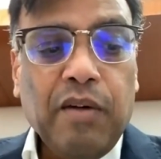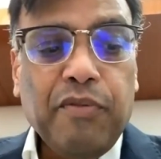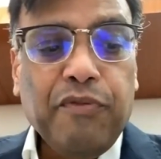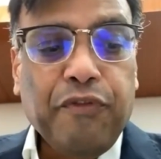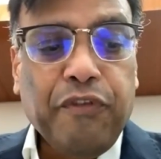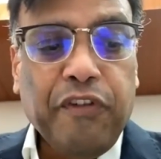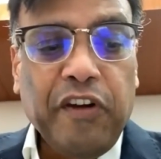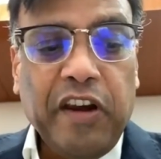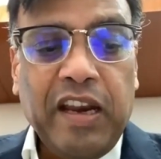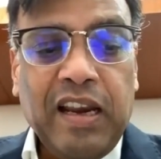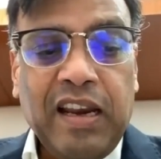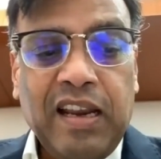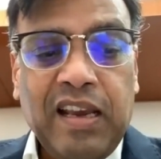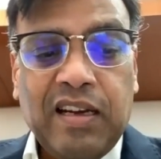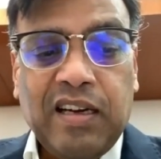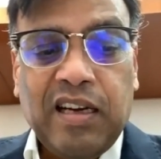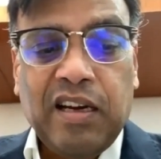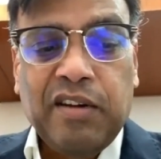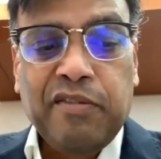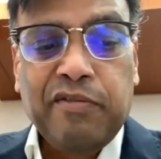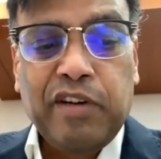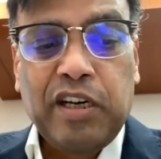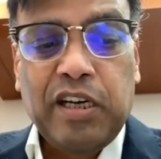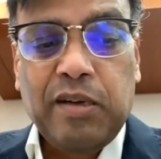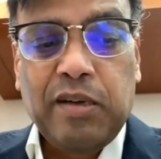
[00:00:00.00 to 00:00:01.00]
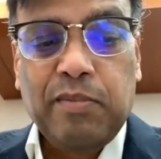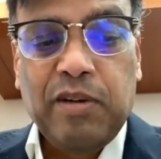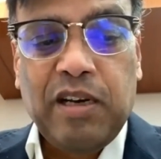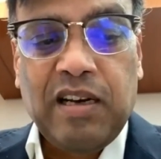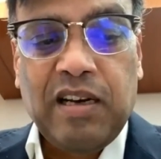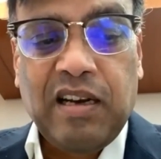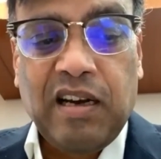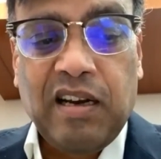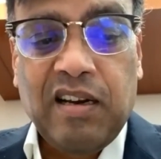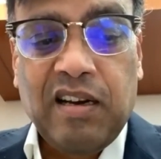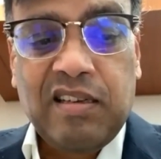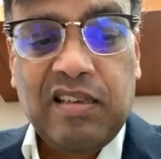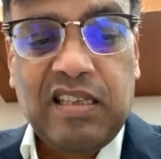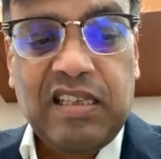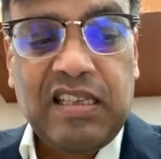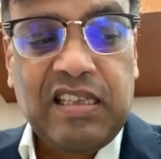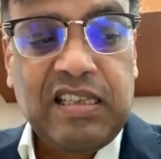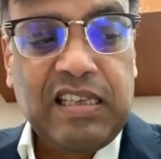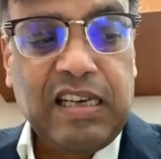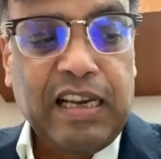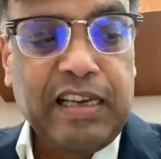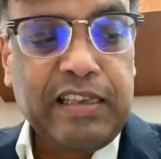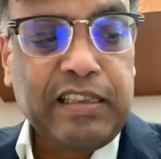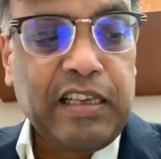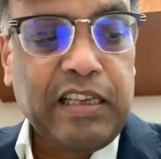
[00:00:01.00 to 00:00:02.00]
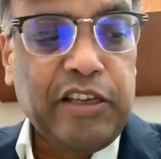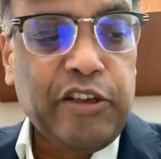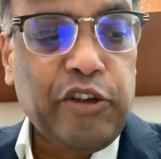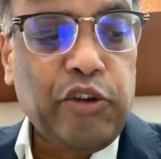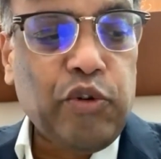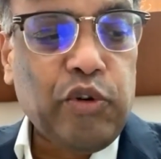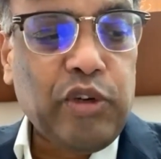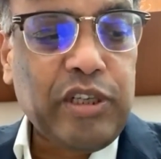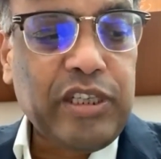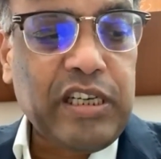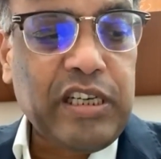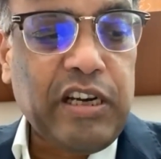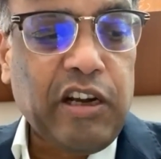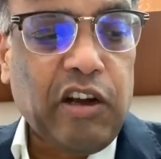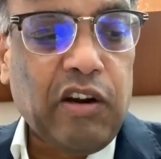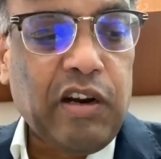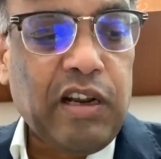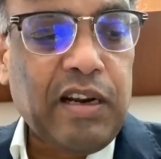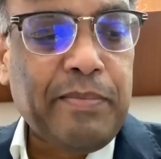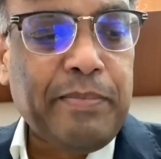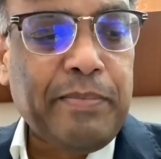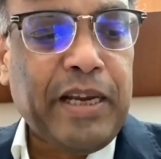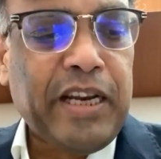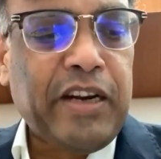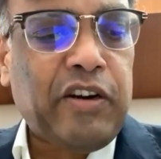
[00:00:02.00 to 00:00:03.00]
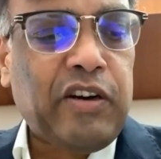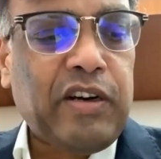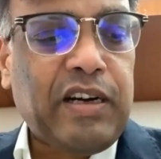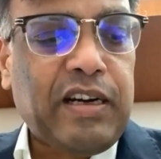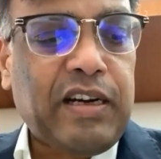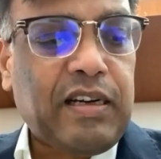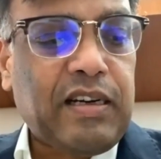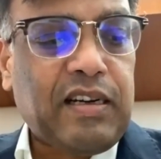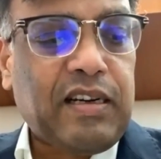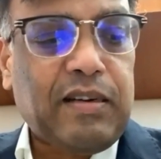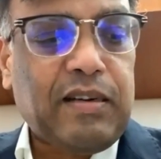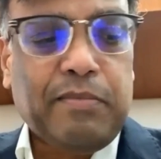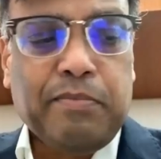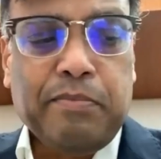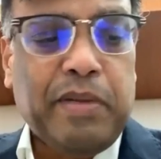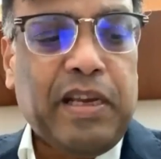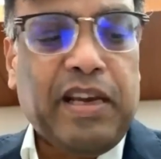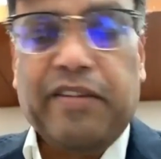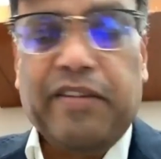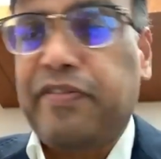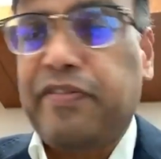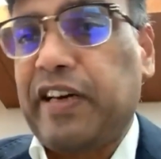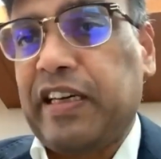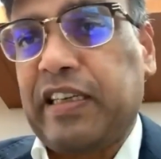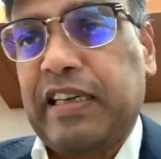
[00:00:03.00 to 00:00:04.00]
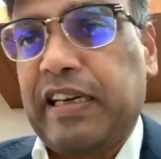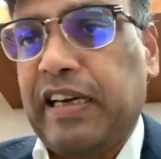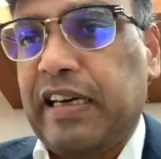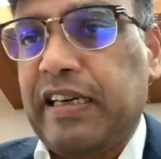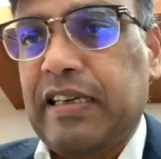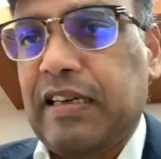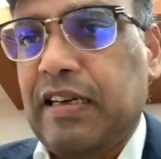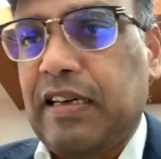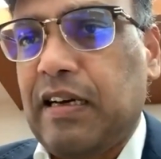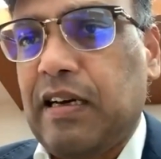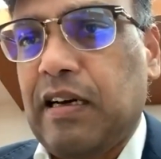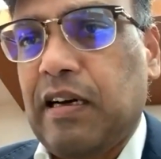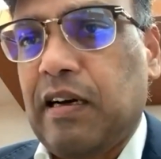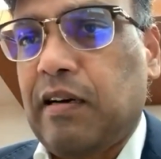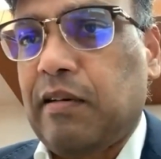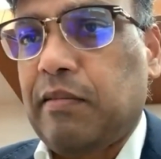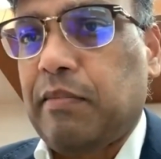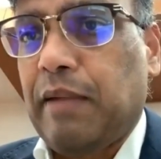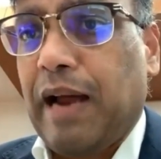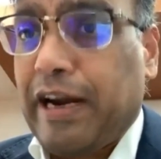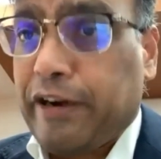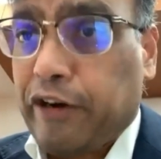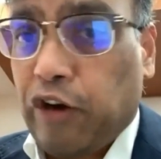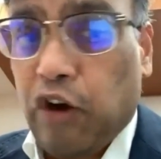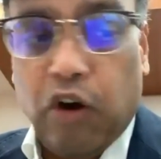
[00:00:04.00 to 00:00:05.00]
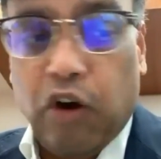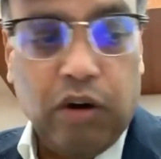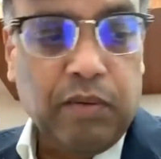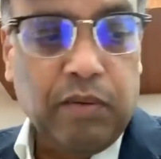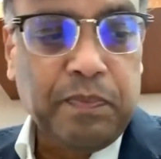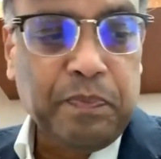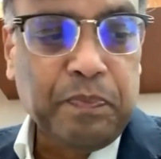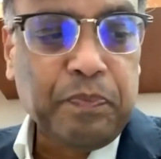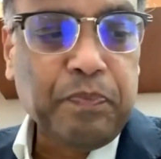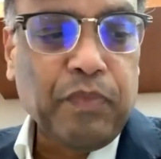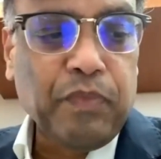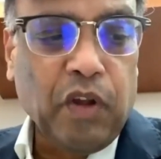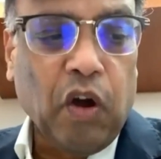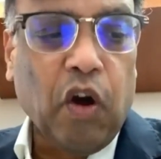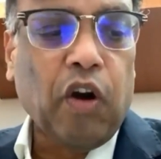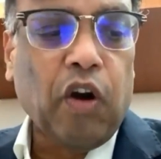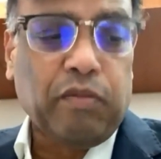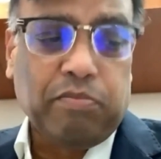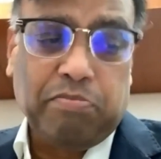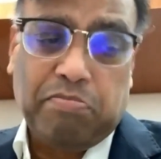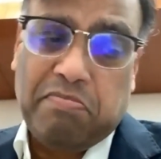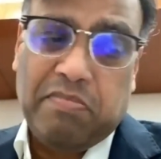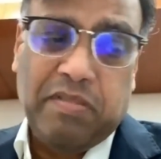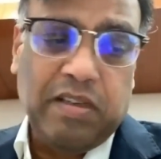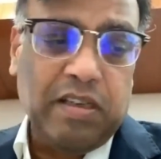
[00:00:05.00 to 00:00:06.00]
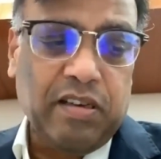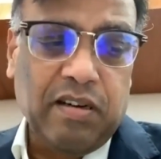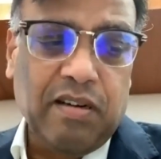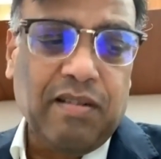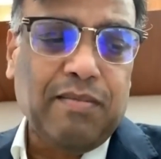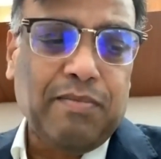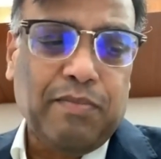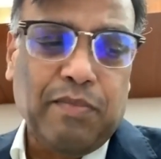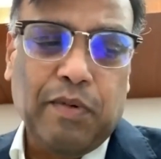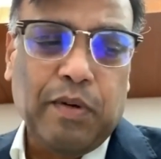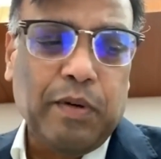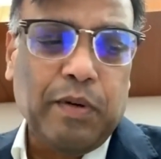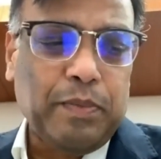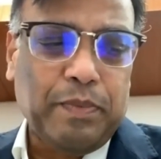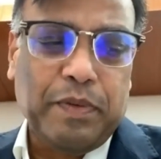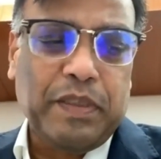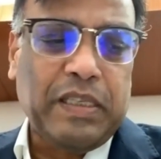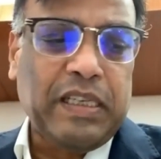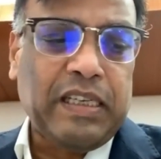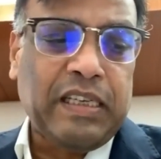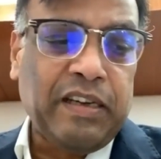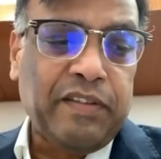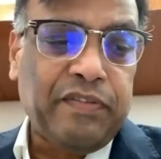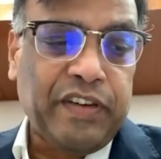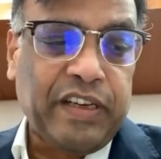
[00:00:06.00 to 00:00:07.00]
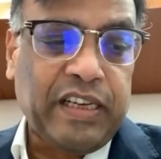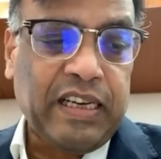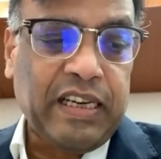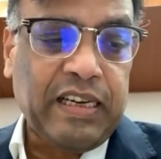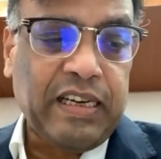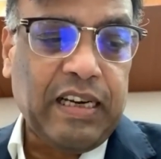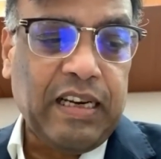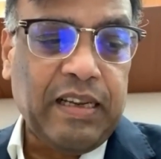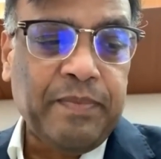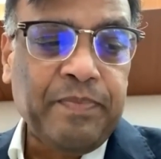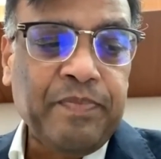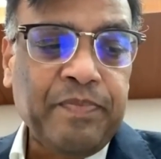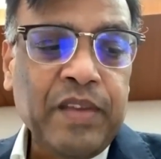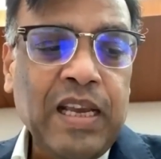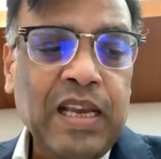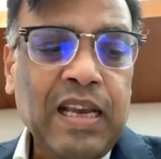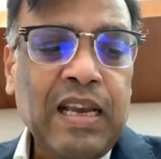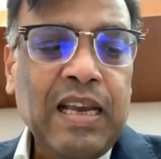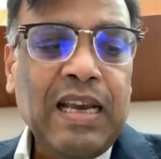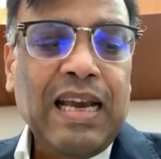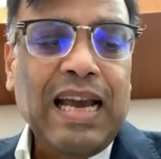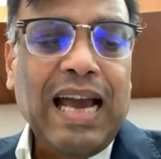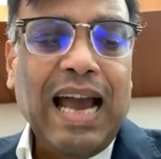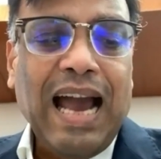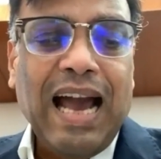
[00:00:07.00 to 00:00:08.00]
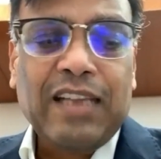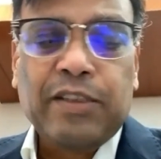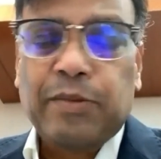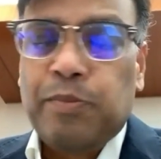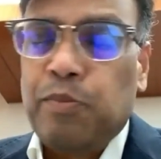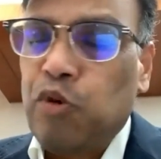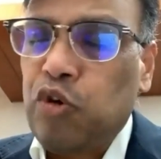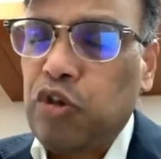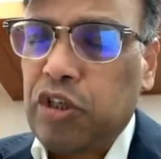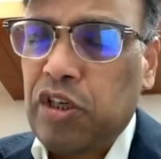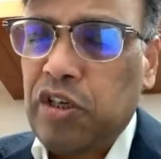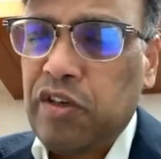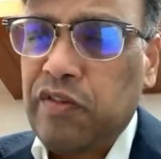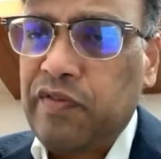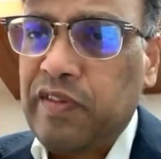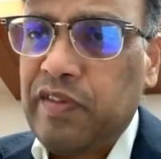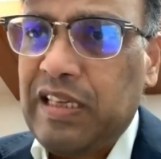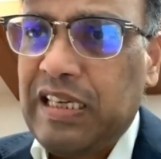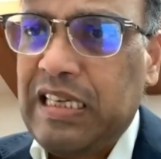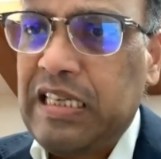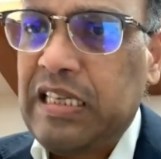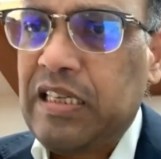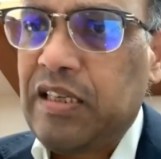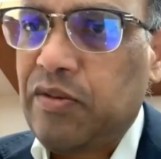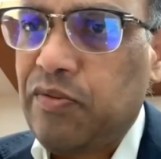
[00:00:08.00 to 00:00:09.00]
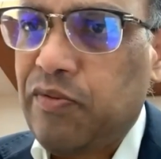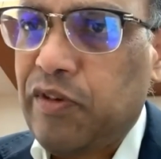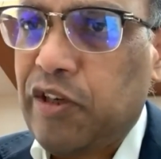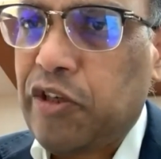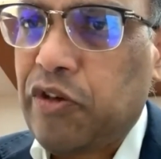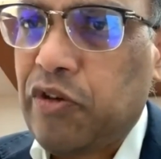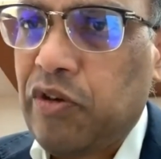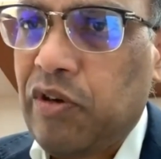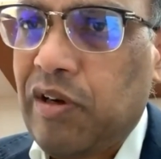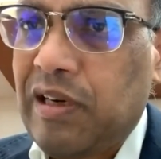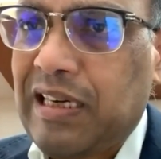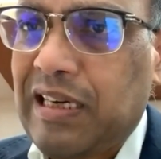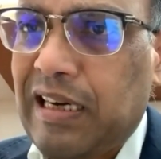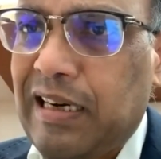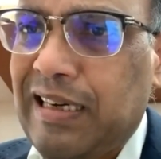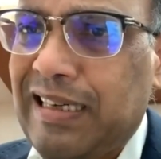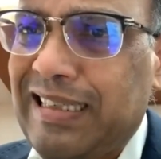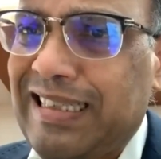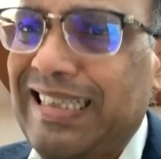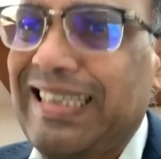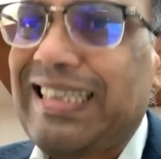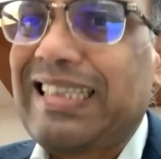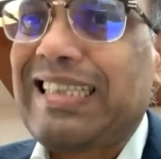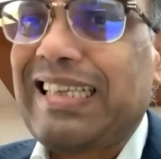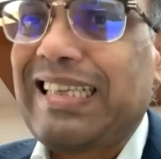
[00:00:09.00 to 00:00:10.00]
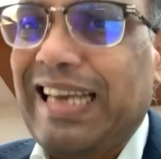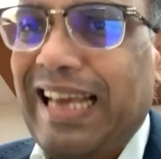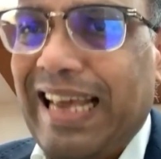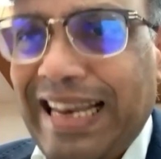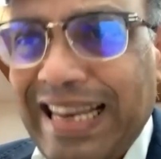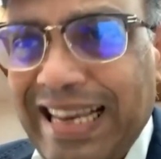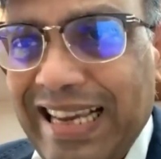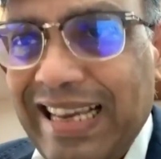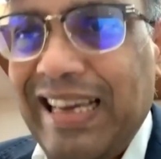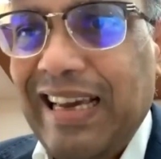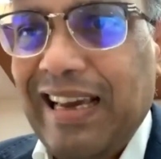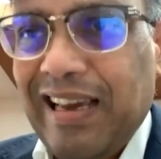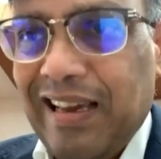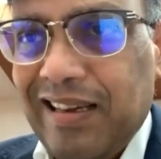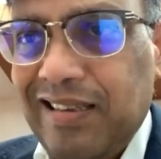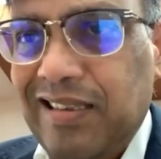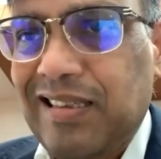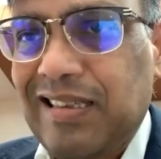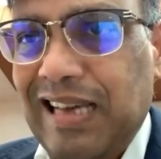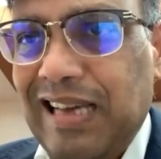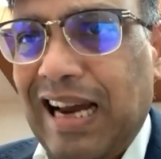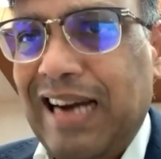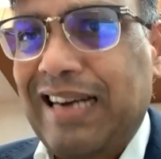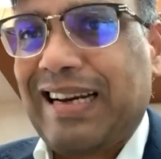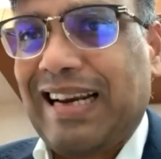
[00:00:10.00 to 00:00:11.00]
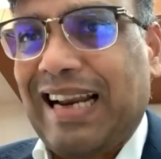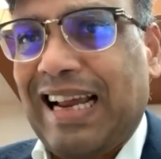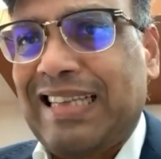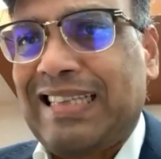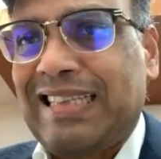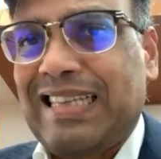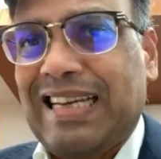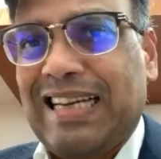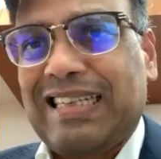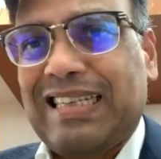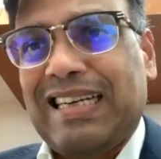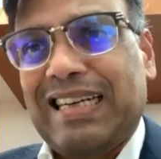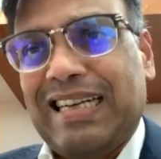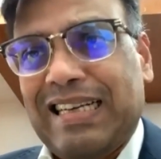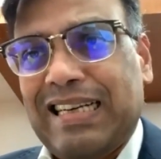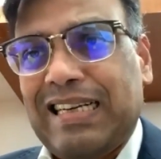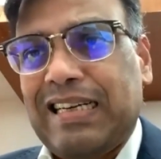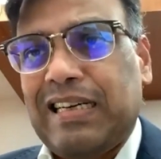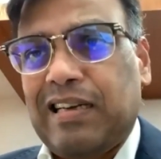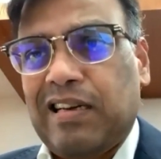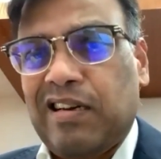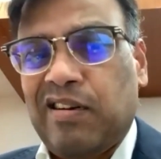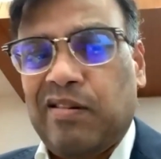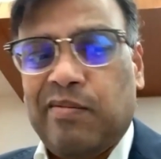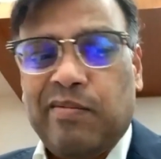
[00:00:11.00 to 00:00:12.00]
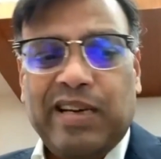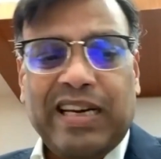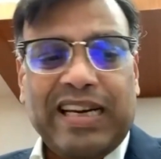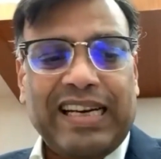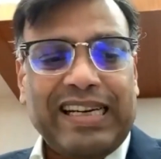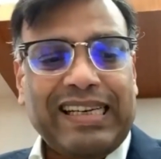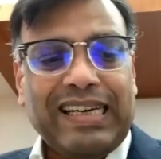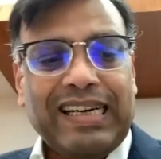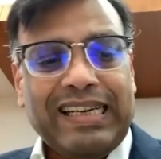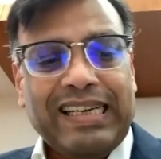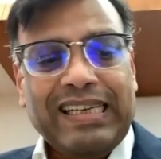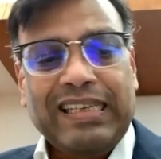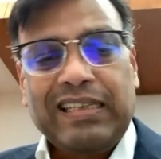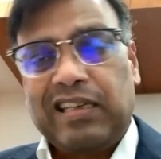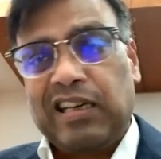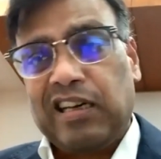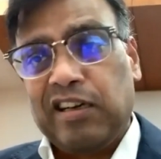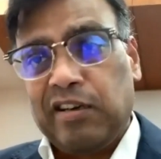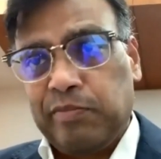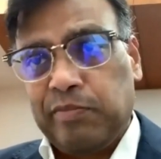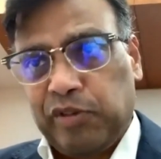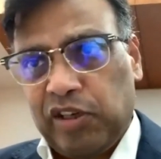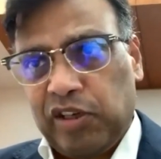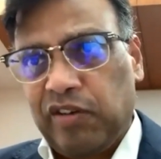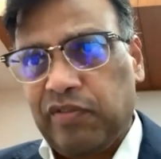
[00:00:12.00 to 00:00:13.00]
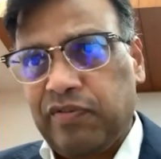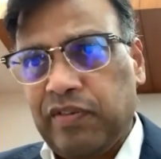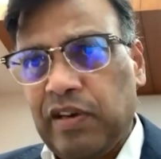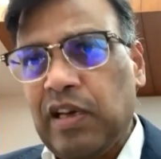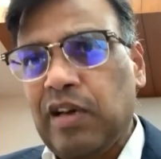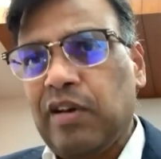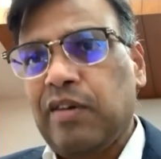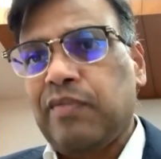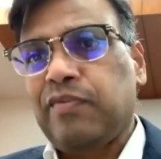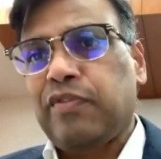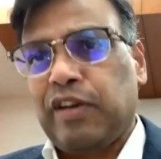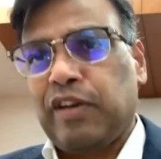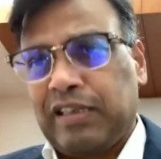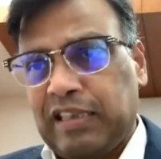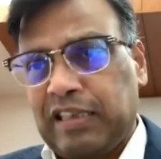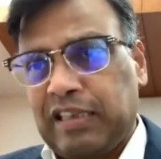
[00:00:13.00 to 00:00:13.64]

freely convertible currencies like the US dollar may not be affected at all, or significantly, as most of these virtual currencies in any case are transacted and denominated in terms of, for